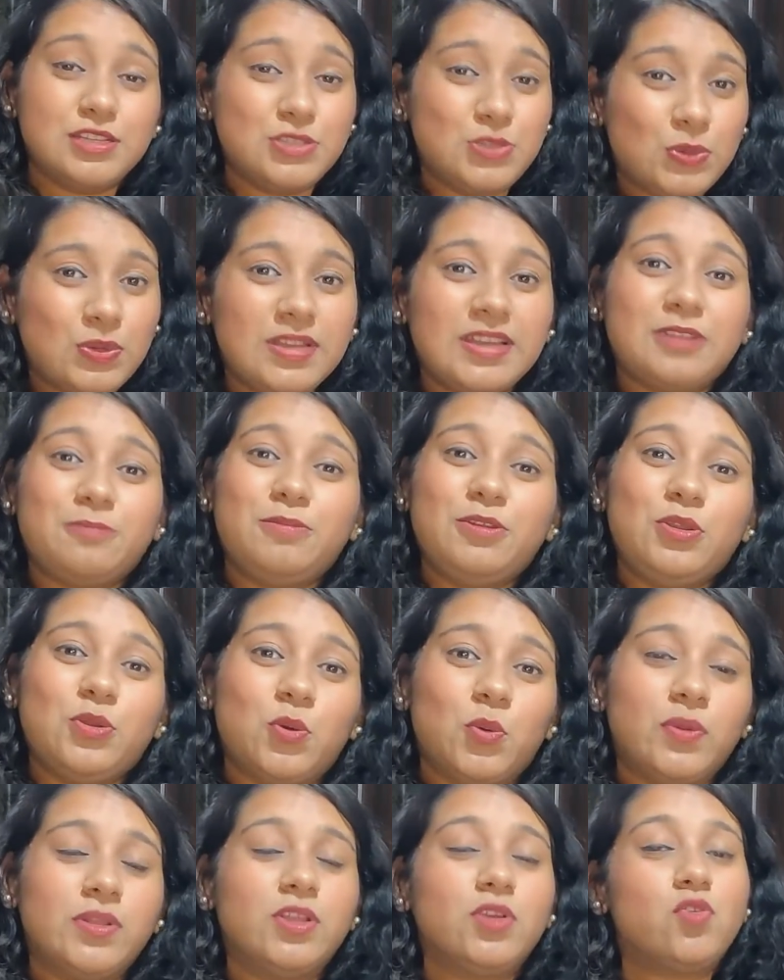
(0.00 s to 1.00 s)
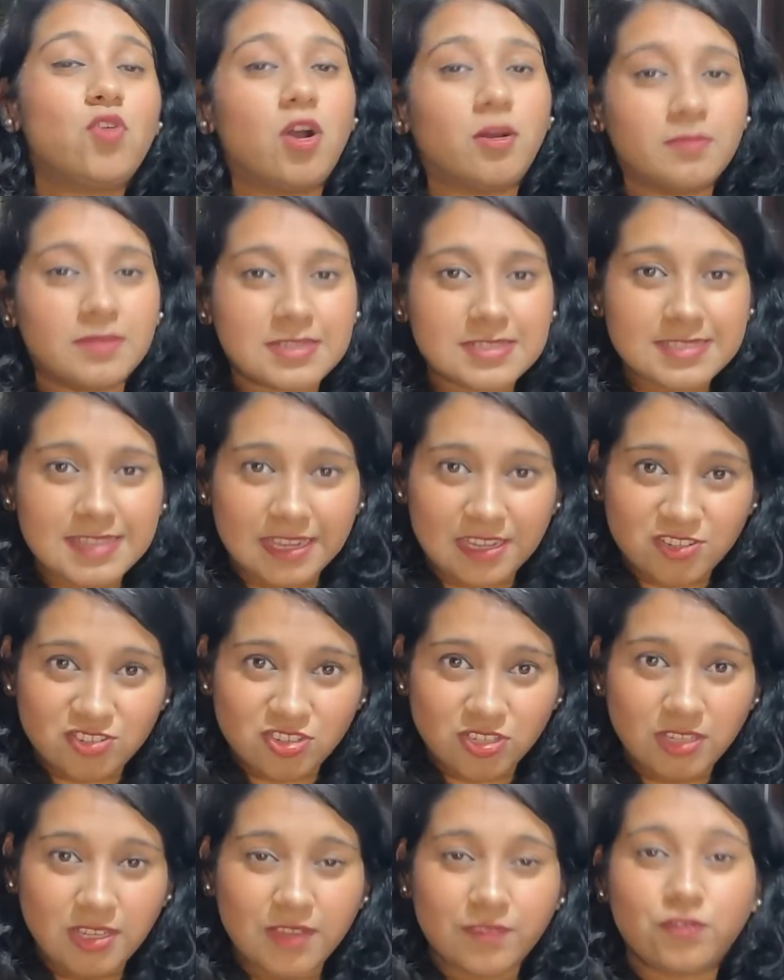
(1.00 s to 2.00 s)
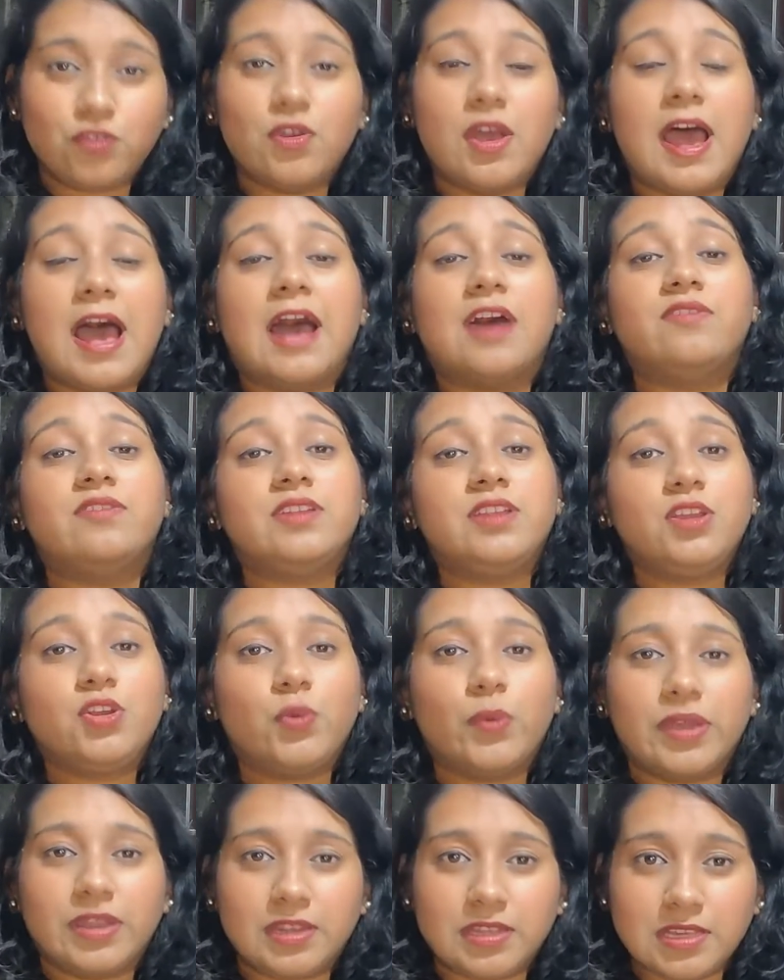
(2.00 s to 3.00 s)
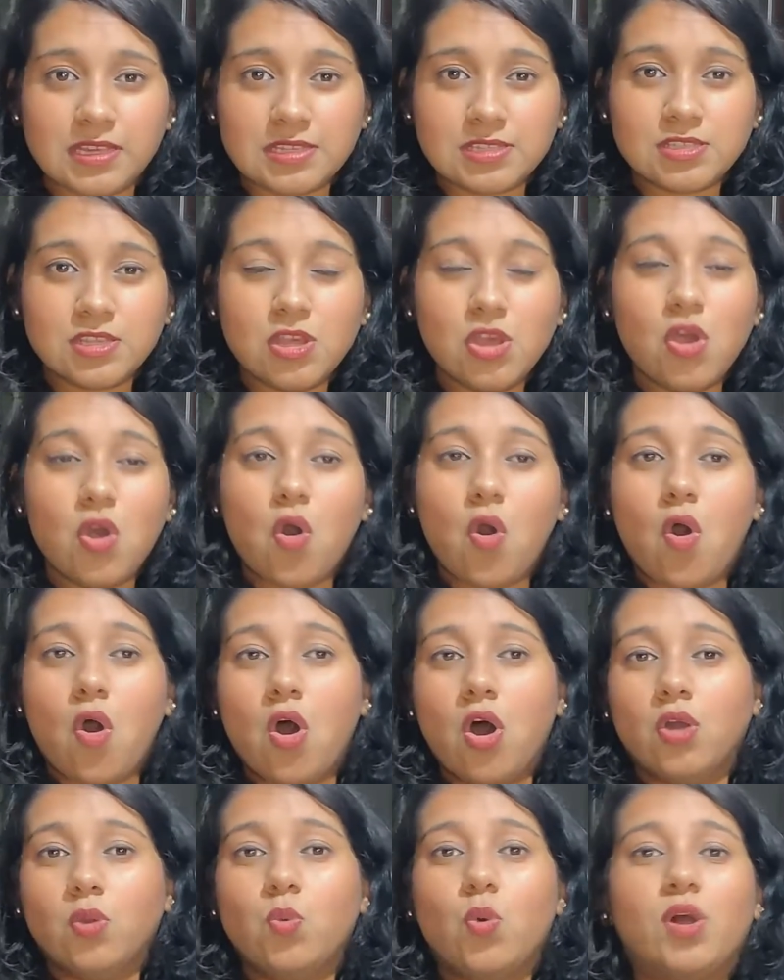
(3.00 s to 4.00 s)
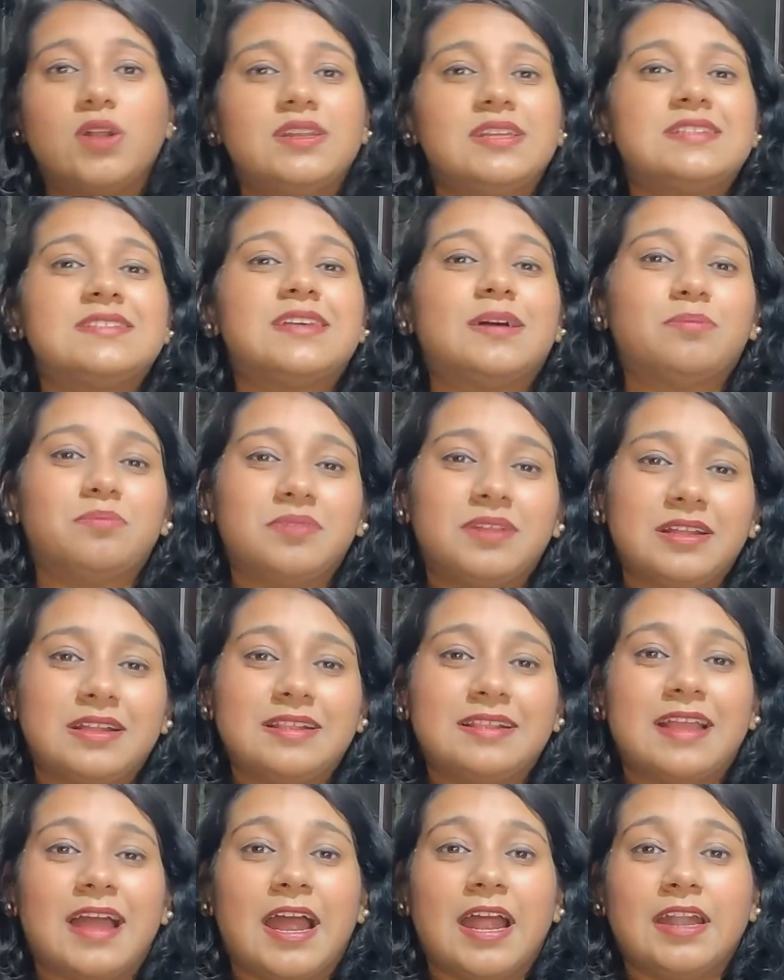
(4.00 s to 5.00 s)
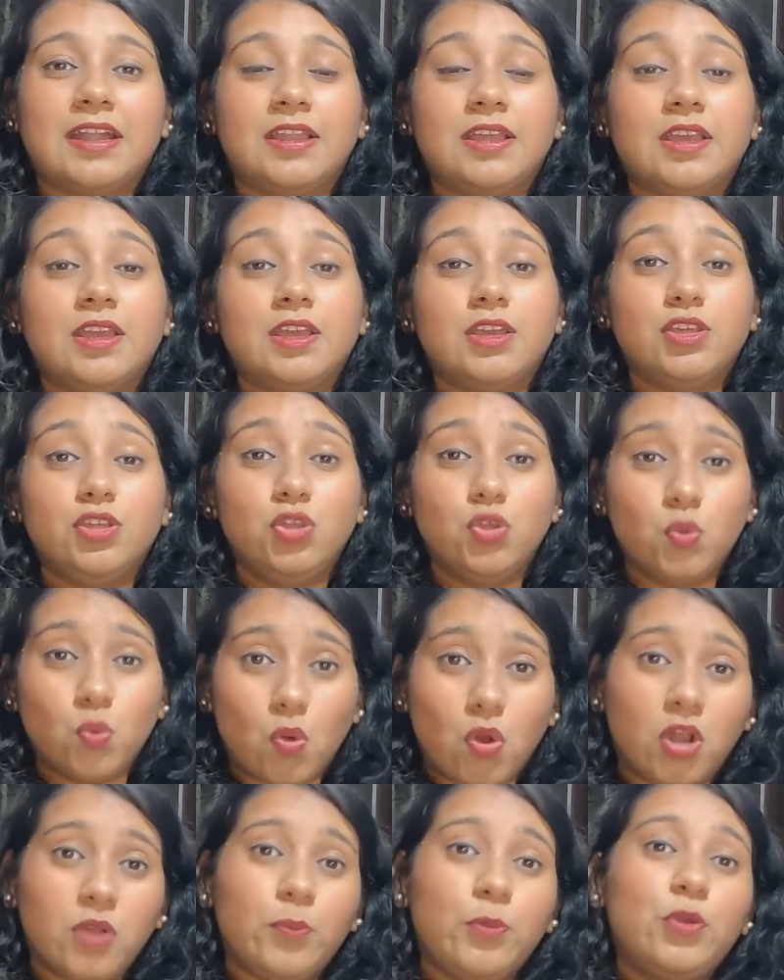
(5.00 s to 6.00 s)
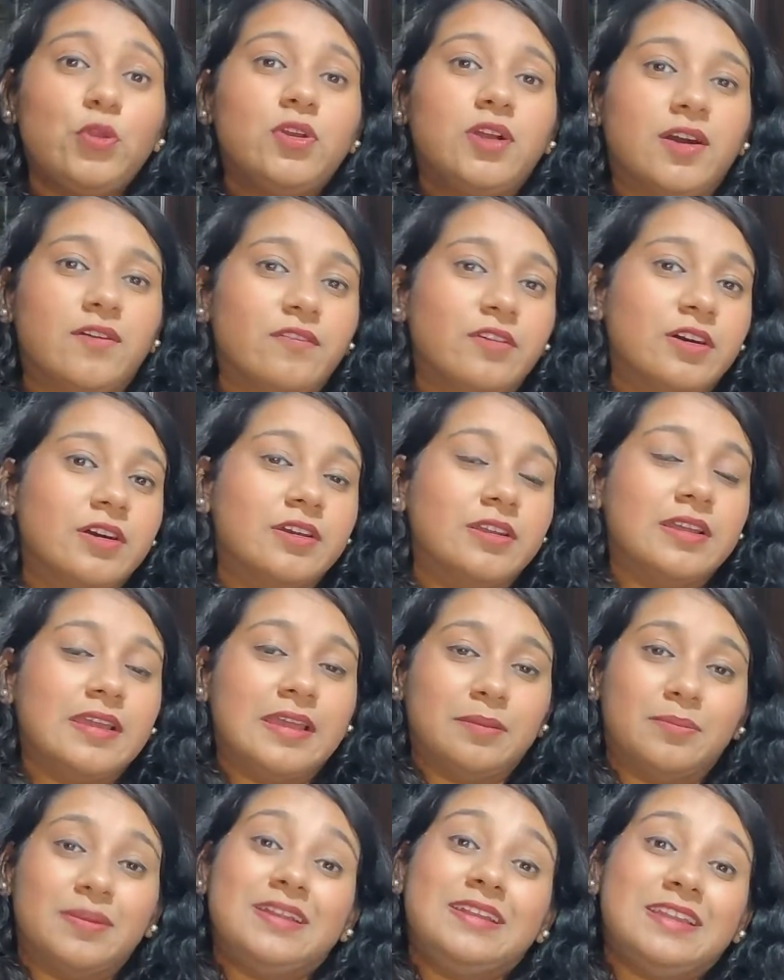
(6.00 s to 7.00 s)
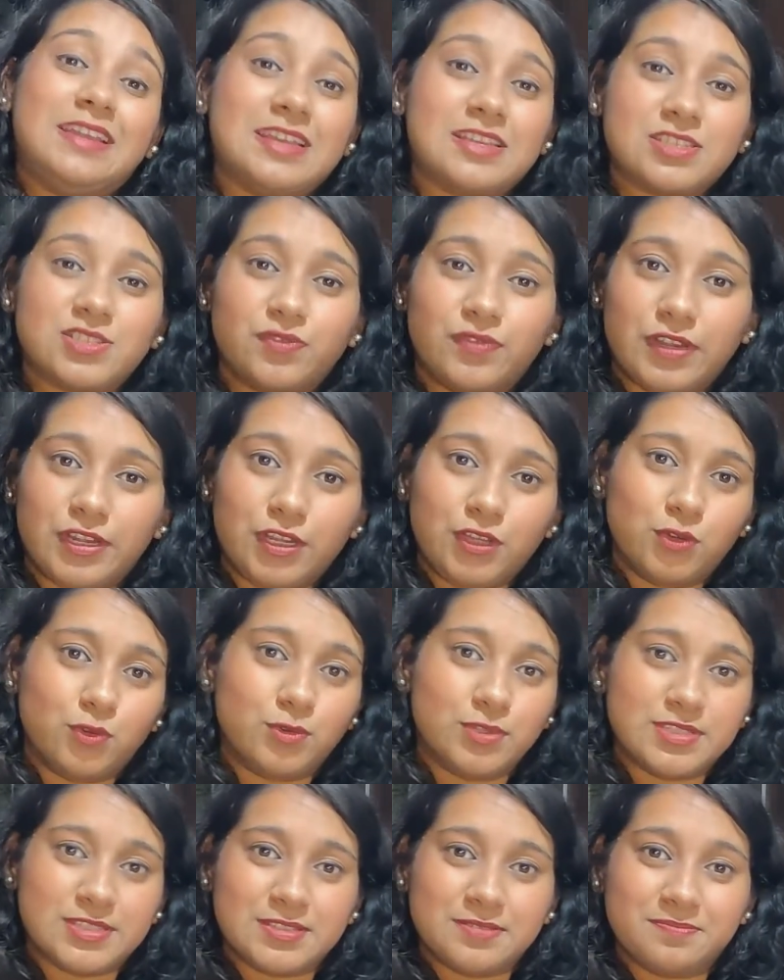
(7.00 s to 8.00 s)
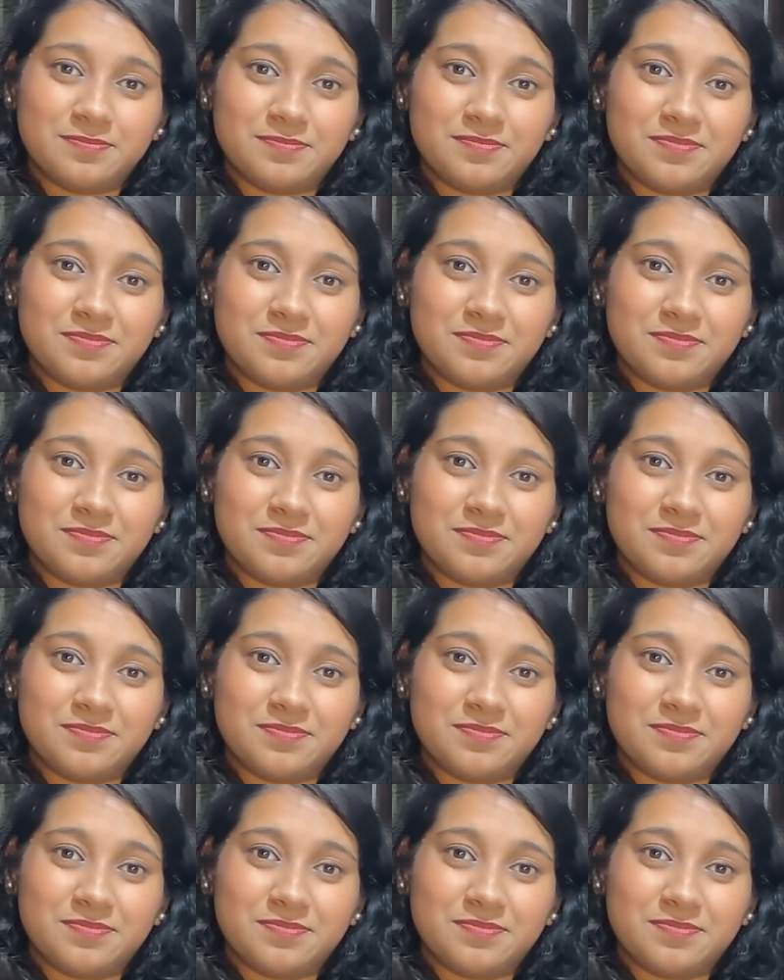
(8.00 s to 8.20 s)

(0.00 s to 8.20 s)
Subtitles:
Do let me know in the comment section if you have any queries or what is something that you want me to cover in my next videos.